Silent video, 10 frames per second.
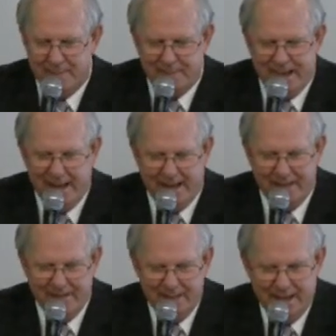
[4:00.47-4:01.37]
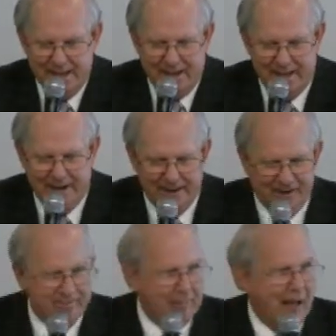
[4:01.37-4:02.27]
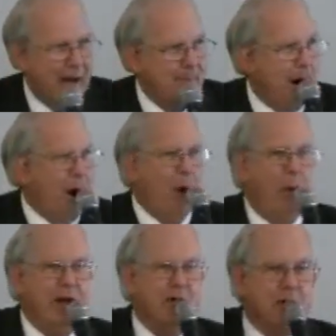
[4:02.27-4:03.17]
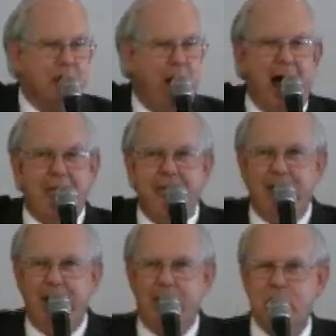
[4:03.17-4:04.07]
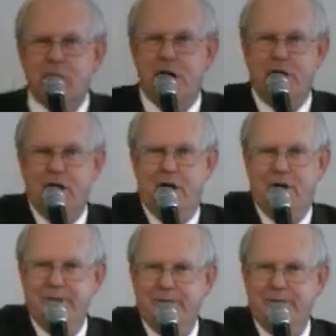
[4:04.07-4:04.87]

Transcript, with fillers: to Maine, uh, I'm always driving in a tunnel.